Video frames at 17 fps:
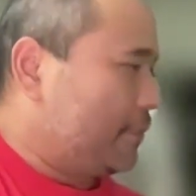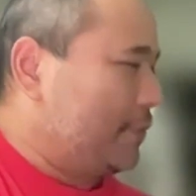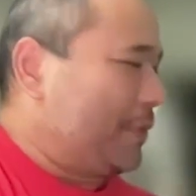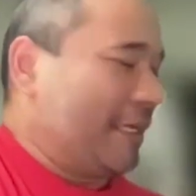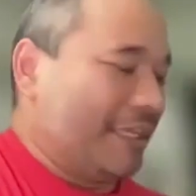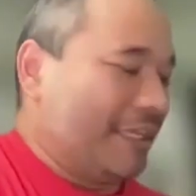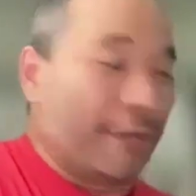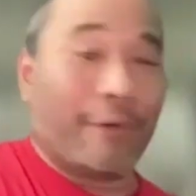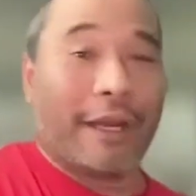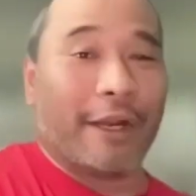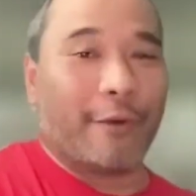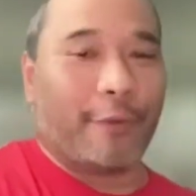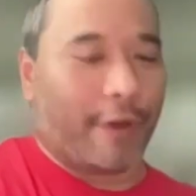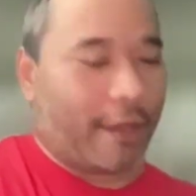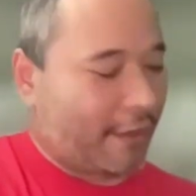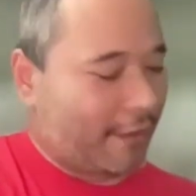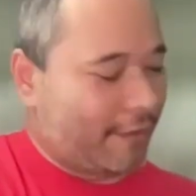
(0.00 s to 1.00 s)
He ran
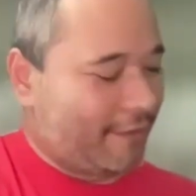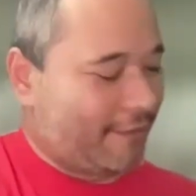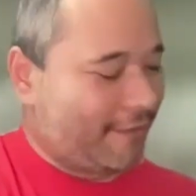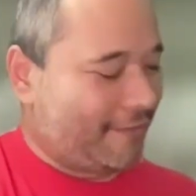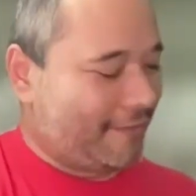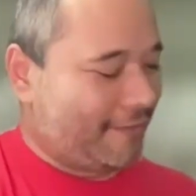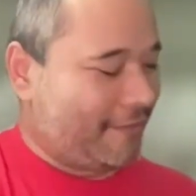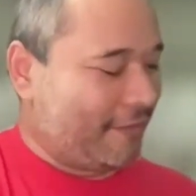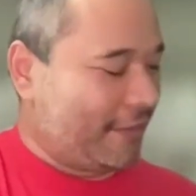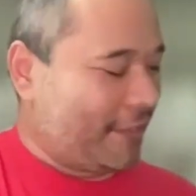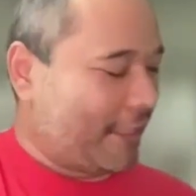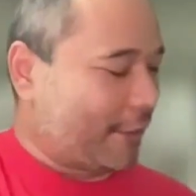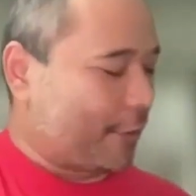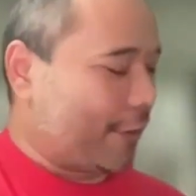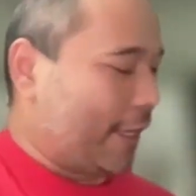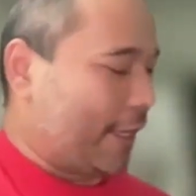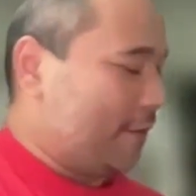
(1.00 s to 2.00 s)
away.
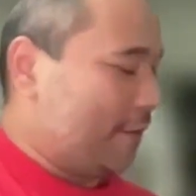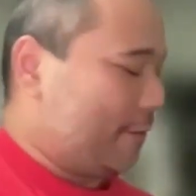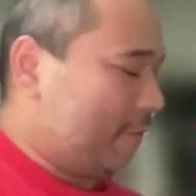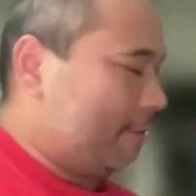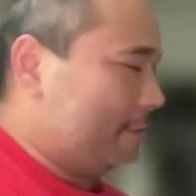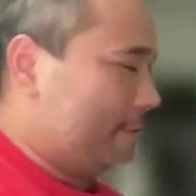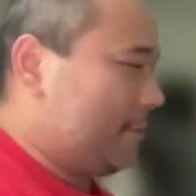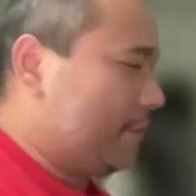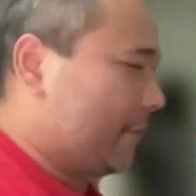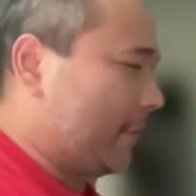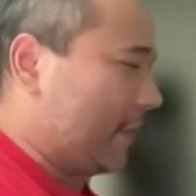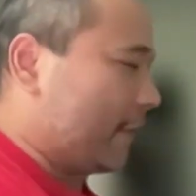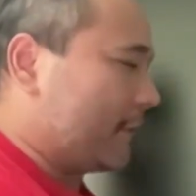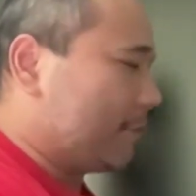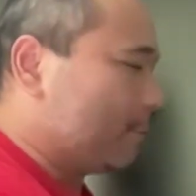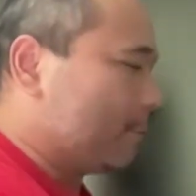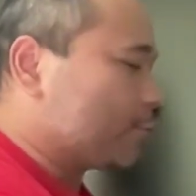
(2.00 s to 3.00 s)
Okay, go ahead.
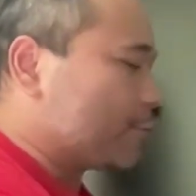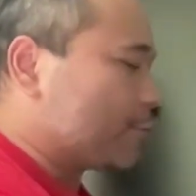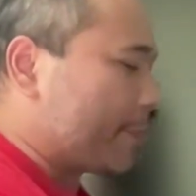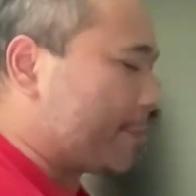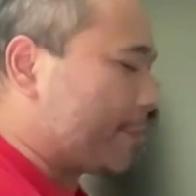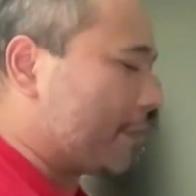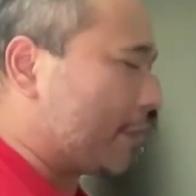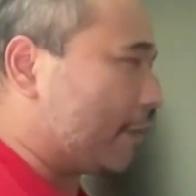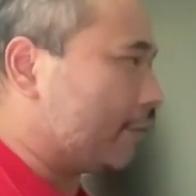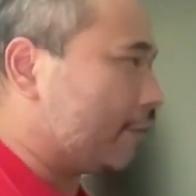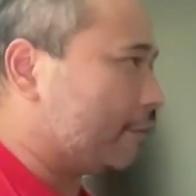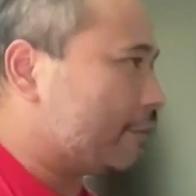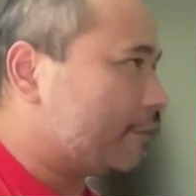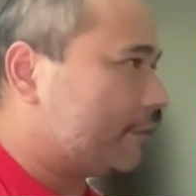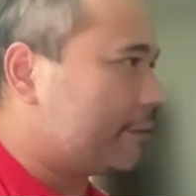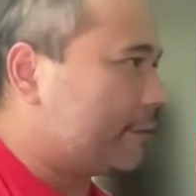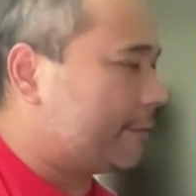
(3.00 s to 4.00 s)
Okay, don't drop it now.
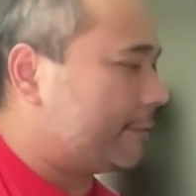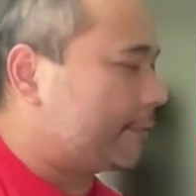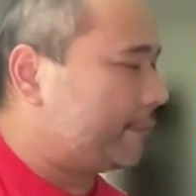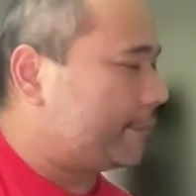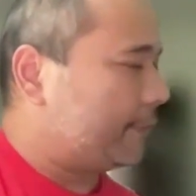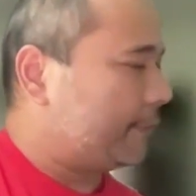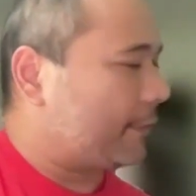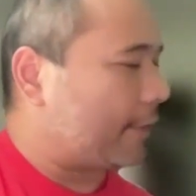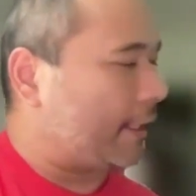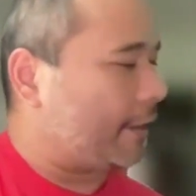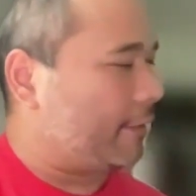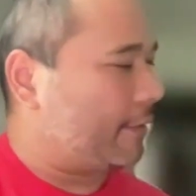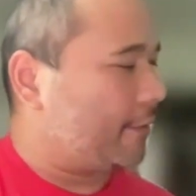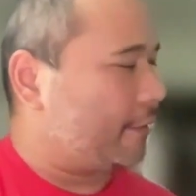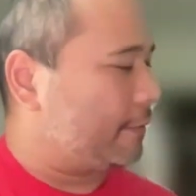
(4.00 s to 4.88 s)
Okay.